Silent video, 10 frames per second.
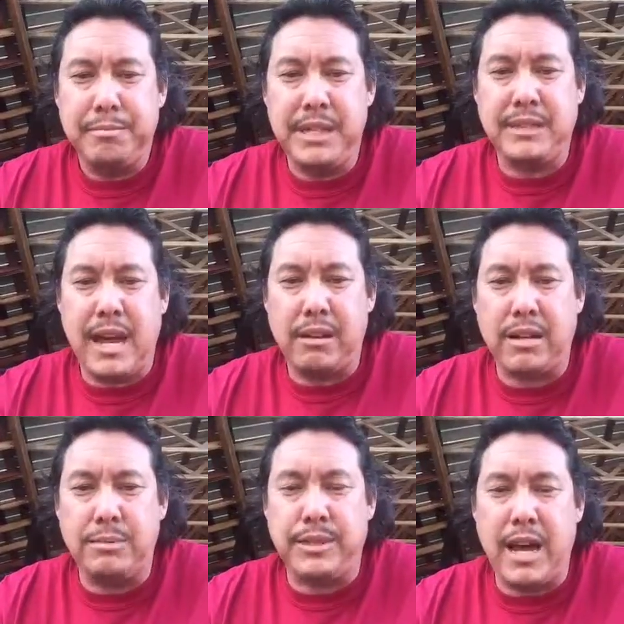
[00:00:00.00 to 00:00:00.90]
Peace out,
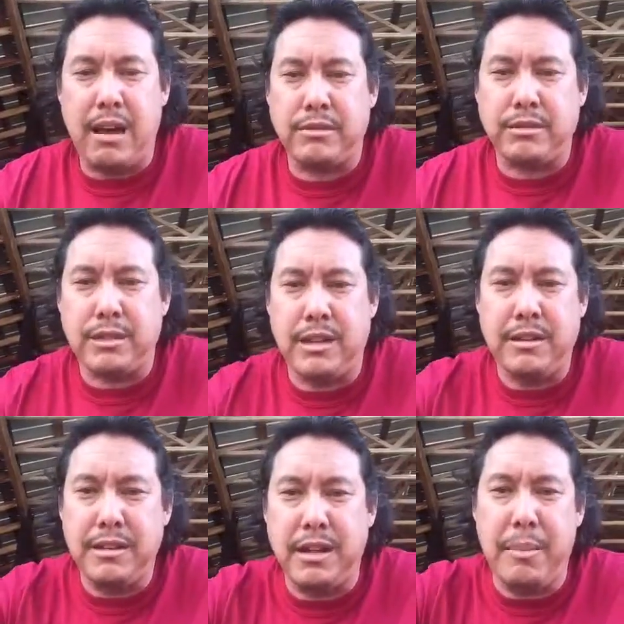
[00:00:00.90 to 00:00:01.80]
Cub Scouts,
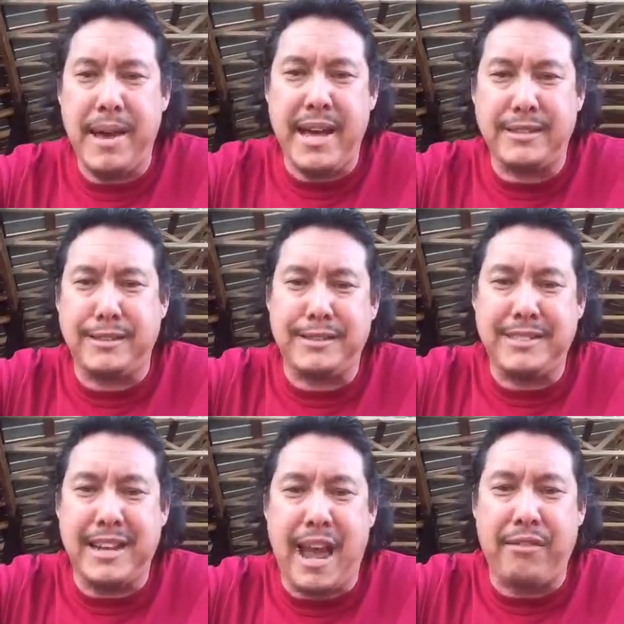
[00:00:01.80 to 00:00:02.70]
Cubettes,
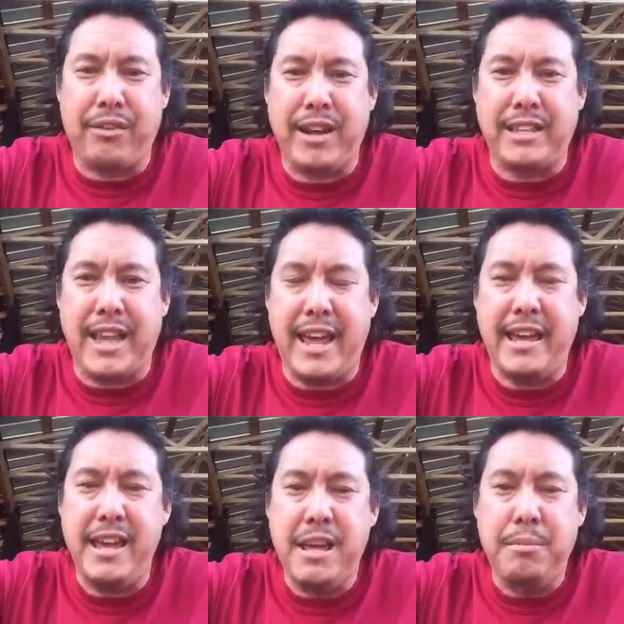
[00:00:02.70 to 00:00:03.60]
and have a great day.